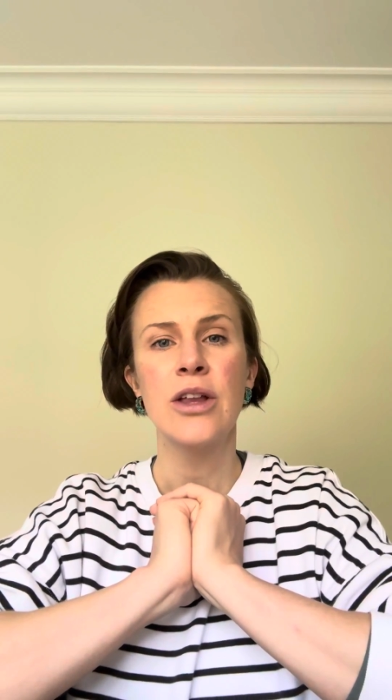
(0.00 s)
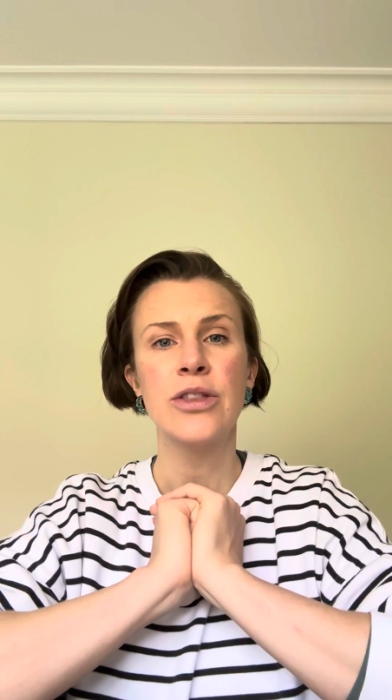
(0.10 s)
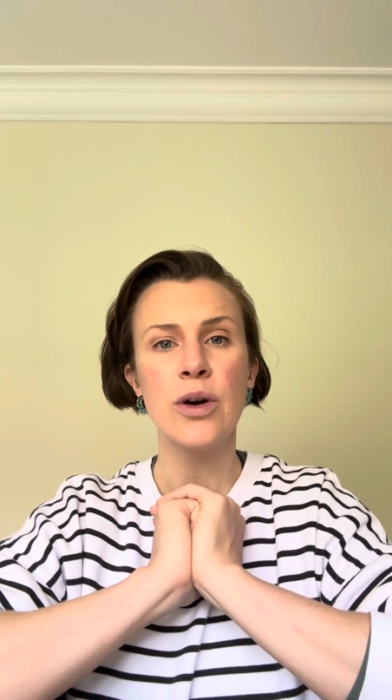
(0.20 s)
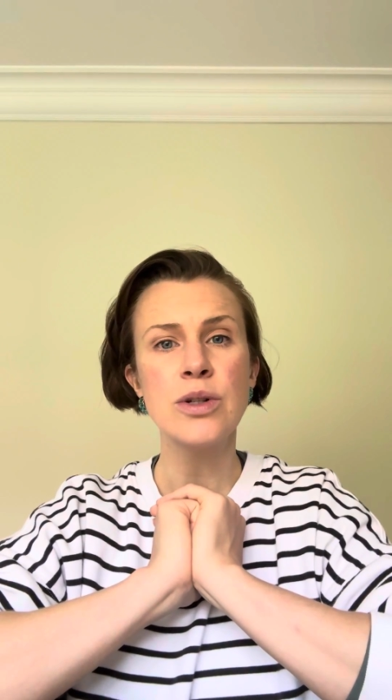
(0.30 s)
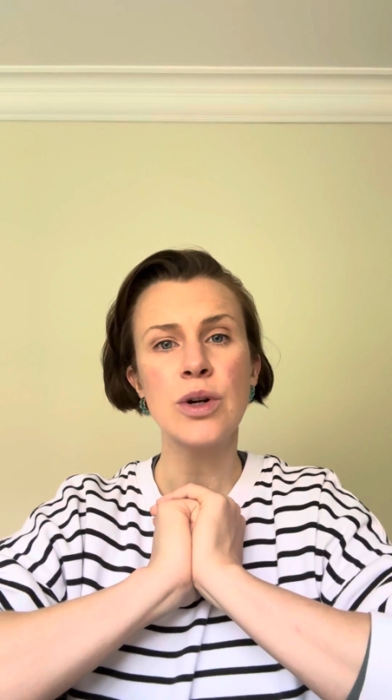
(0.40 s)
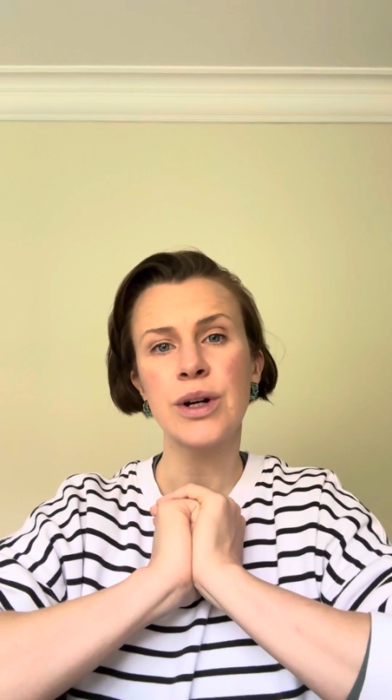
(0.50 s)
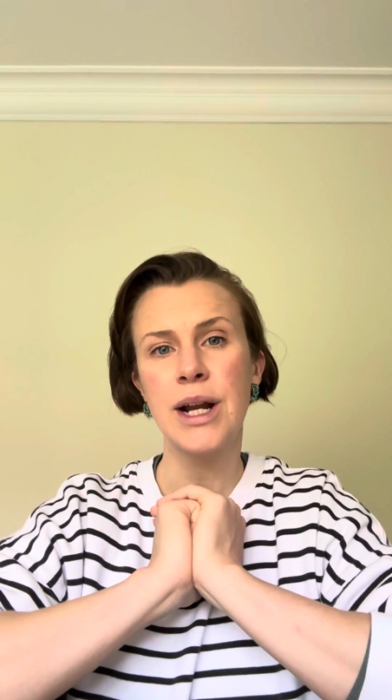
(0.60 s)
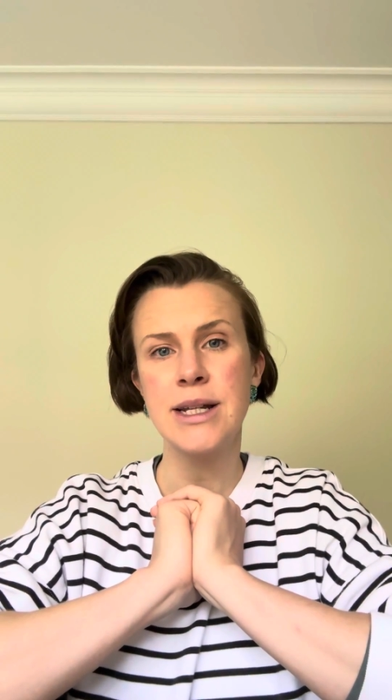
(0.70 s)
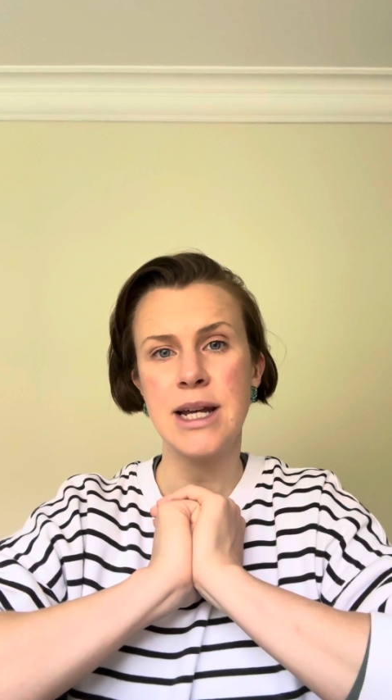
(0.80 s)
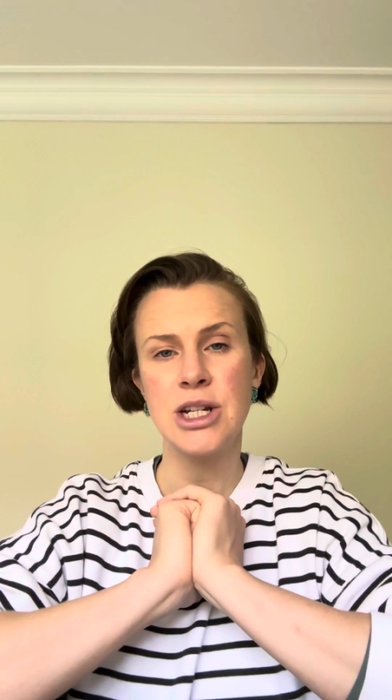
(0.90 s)
those
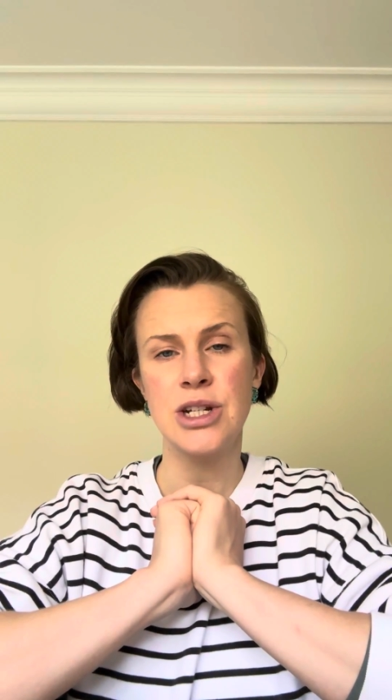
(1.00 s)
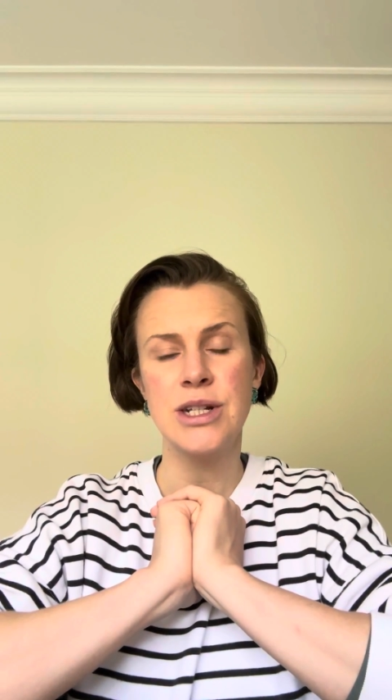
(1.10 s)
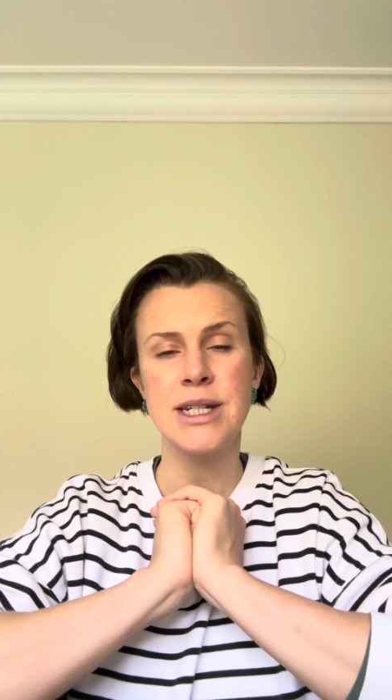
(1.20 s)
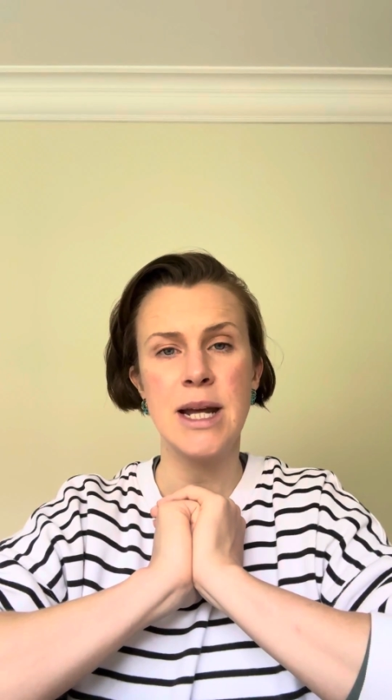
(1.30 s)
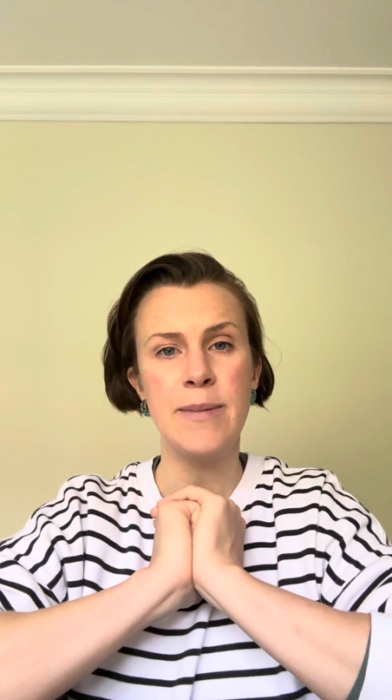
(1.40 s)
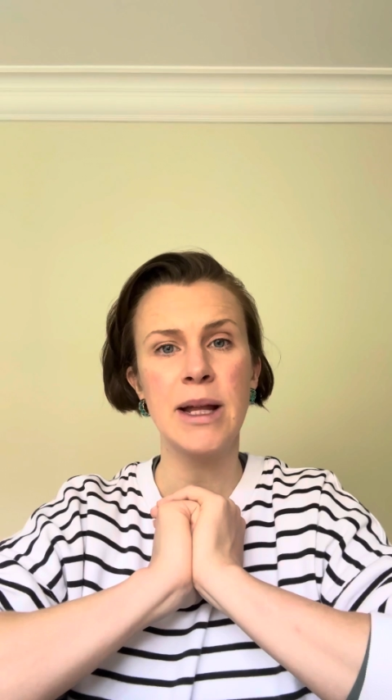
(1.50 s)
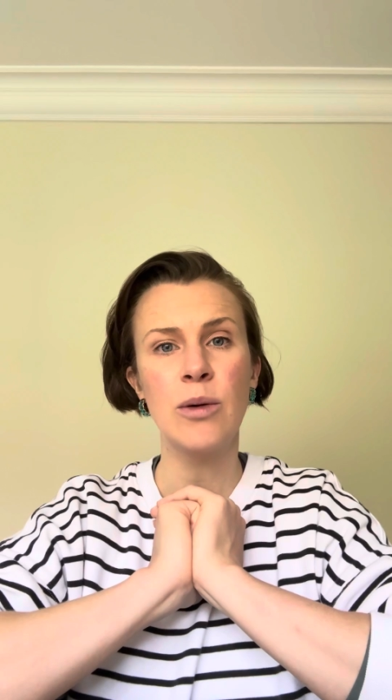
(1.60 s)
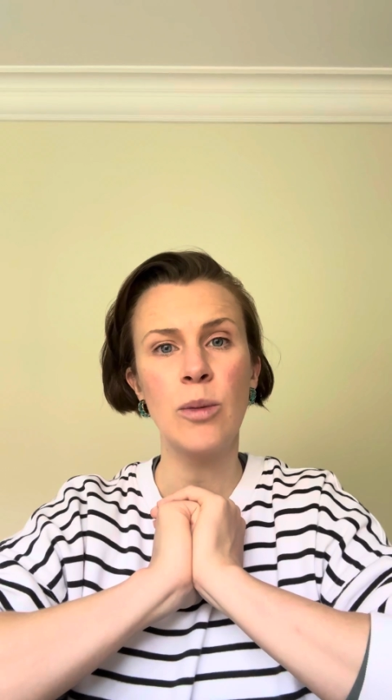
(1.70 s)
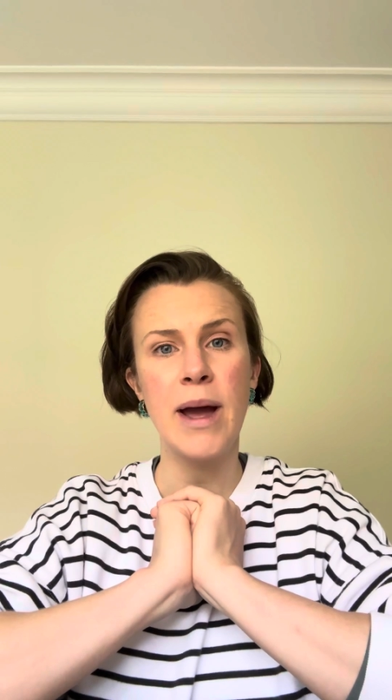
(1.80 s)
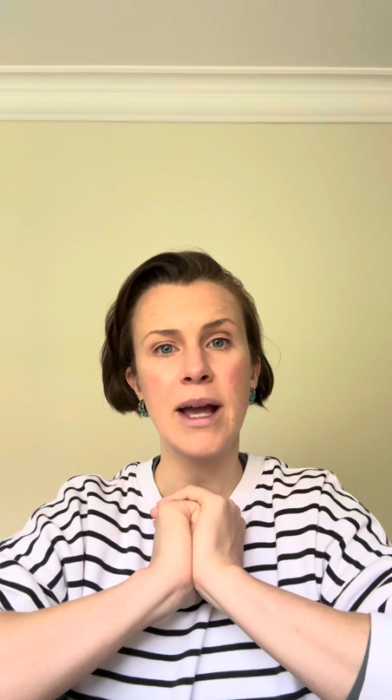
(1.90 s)
organizations typically
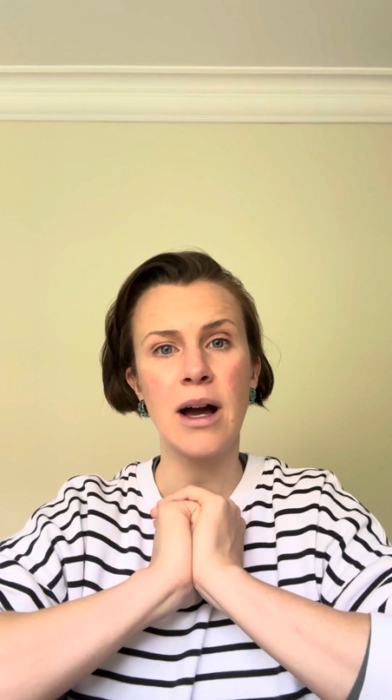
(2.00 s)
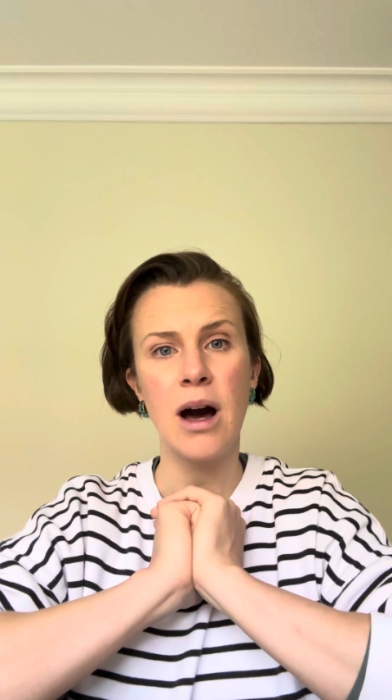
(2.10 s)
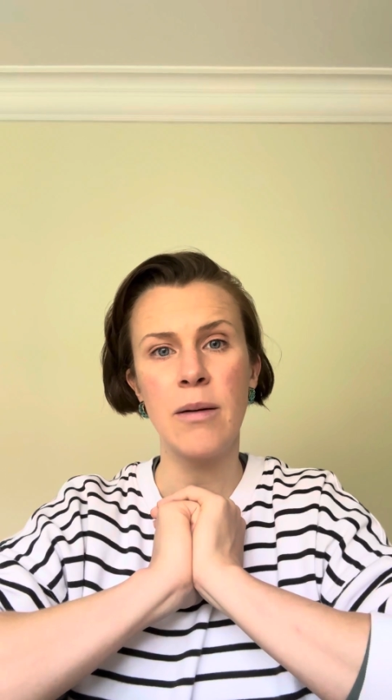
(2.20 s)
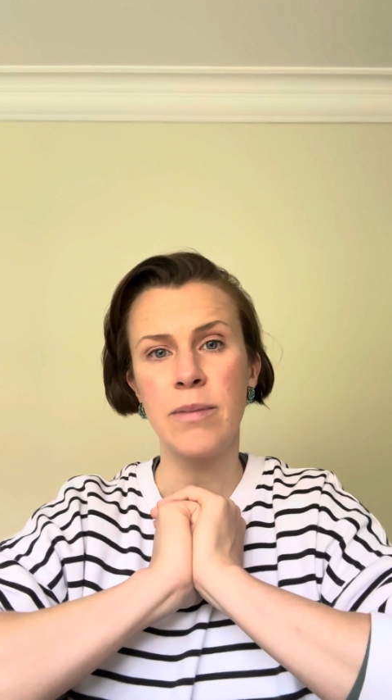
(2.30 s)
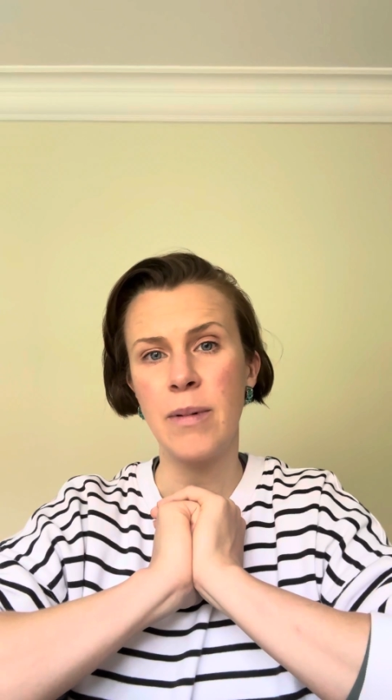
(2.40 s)
will make up